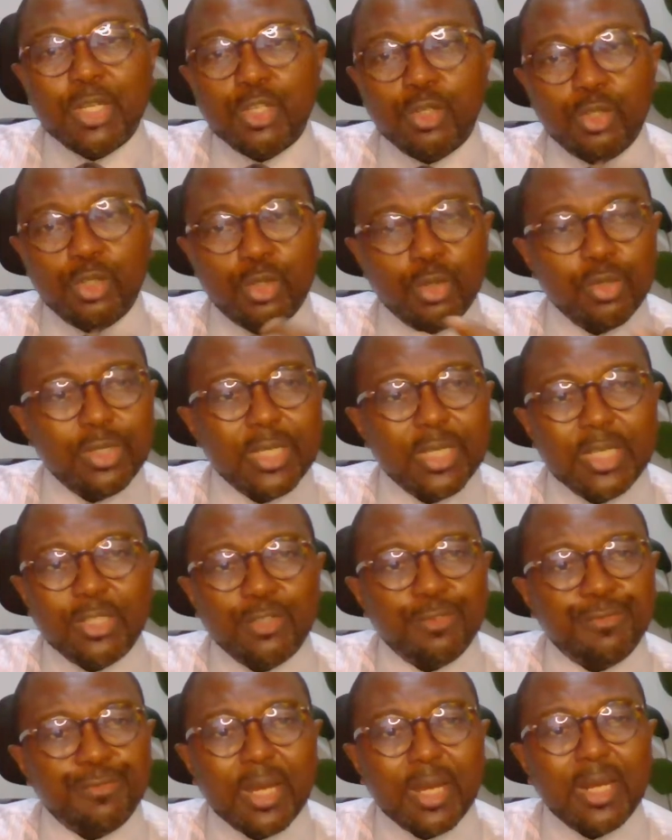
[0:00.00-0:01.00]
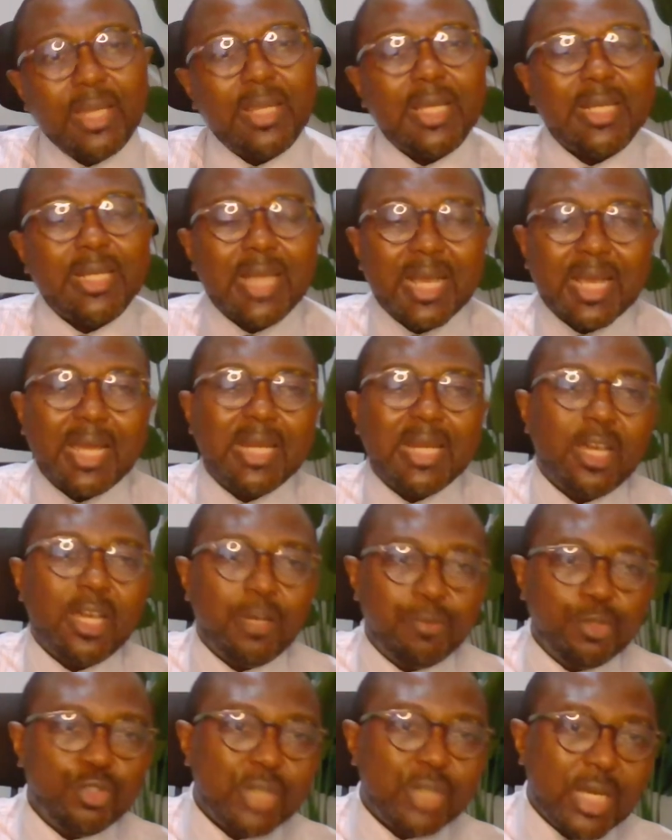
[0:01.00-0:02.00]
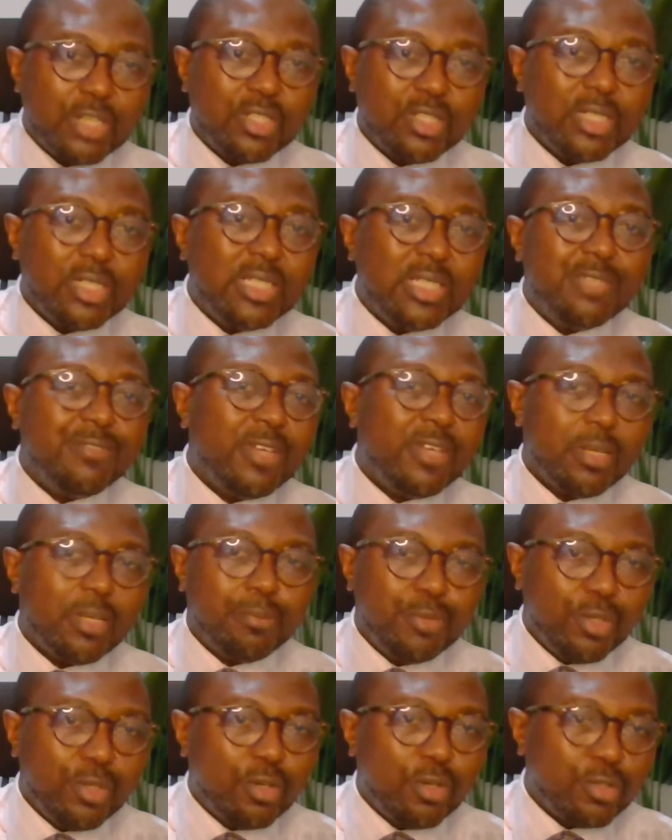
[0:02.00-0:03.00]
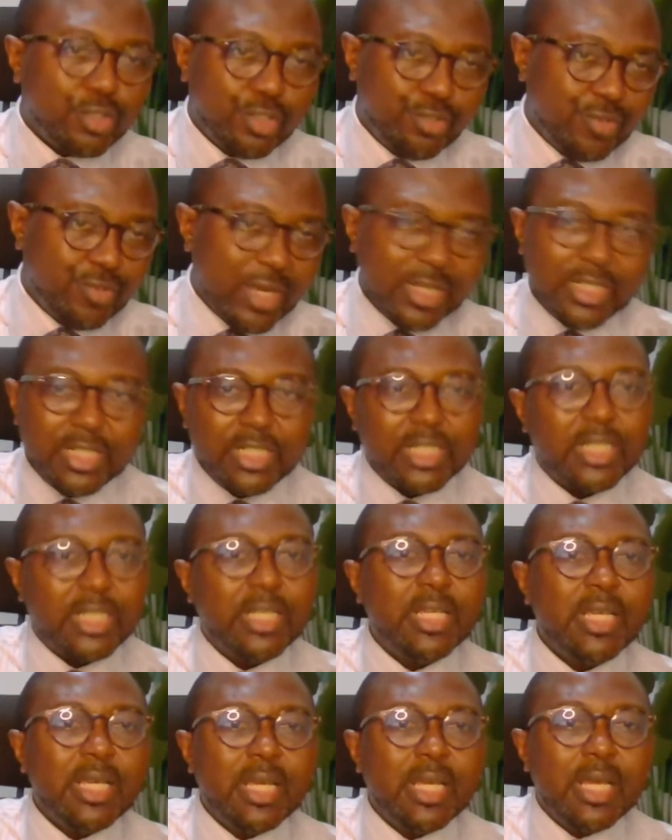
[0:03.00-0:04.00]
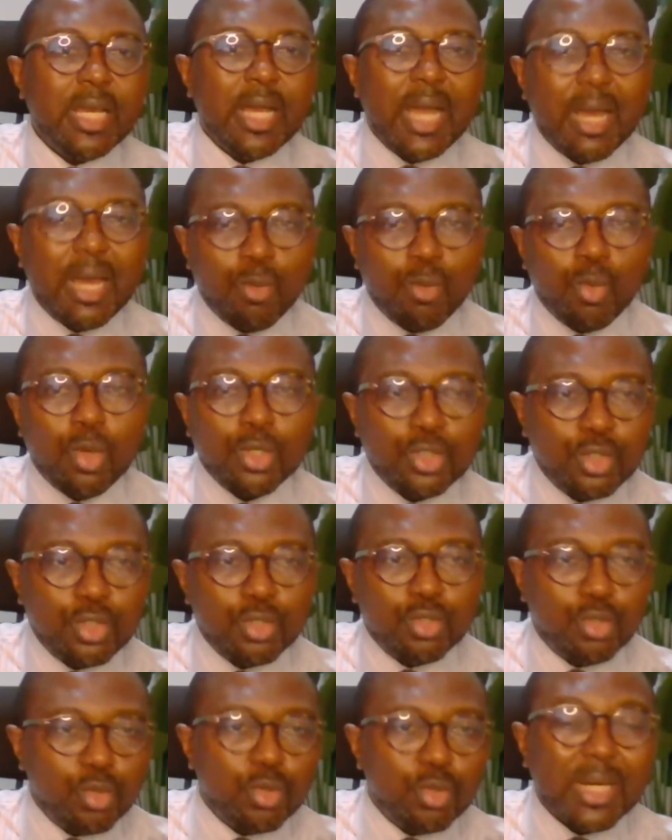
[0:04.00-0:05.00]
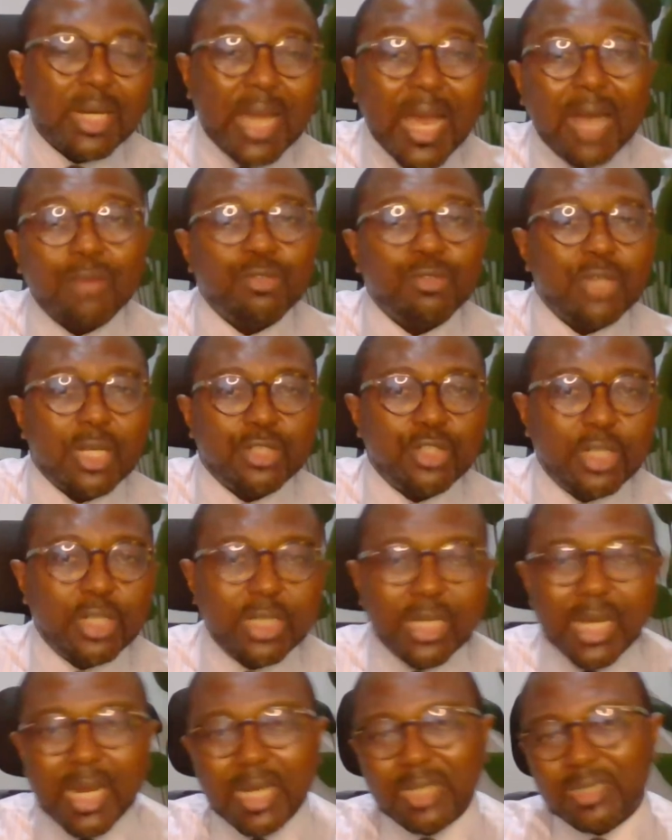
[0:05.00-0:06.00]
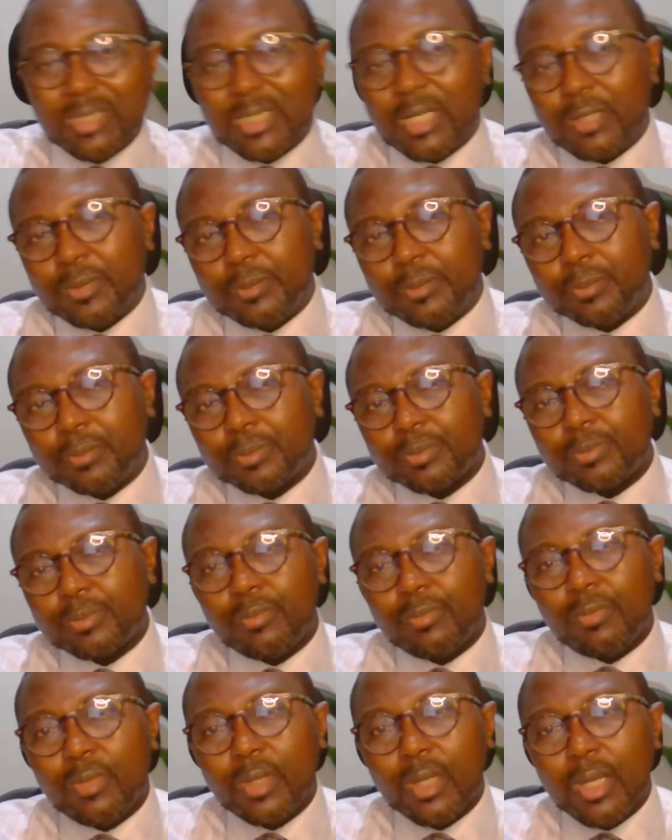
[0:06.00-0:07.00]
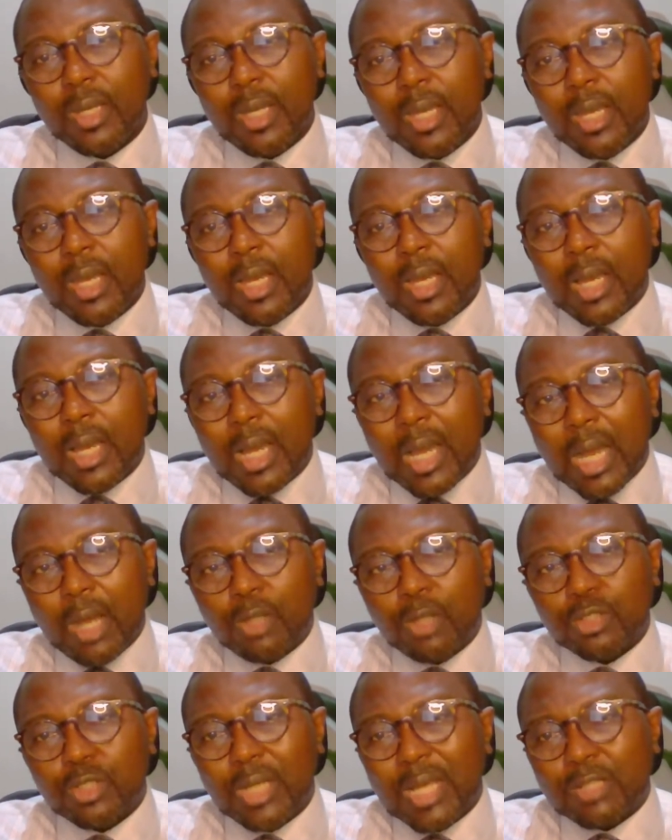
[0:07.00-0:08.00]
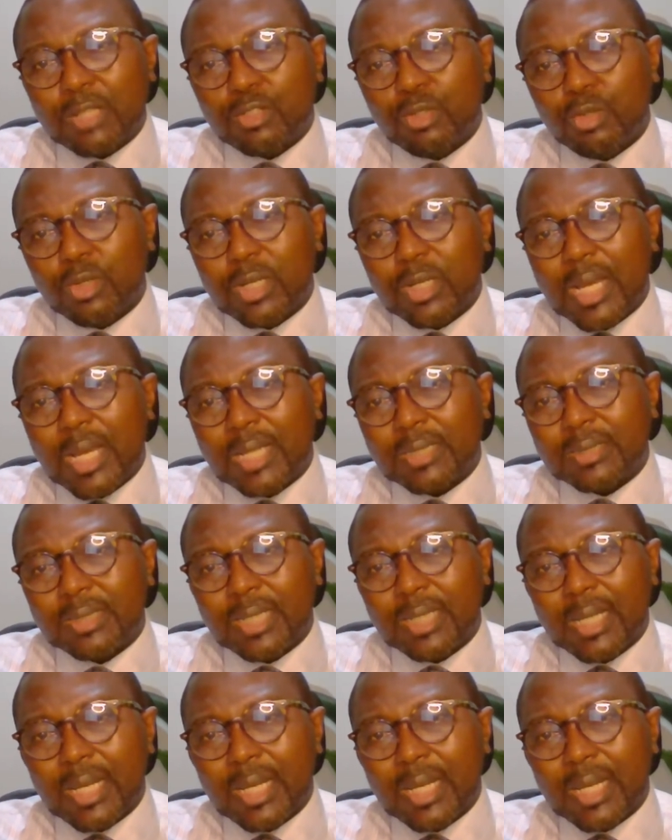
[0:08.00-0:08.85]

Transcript: you do this, you find out that can help you to actually develop your strategy and what to do and how to actually carry it out. I also like to look at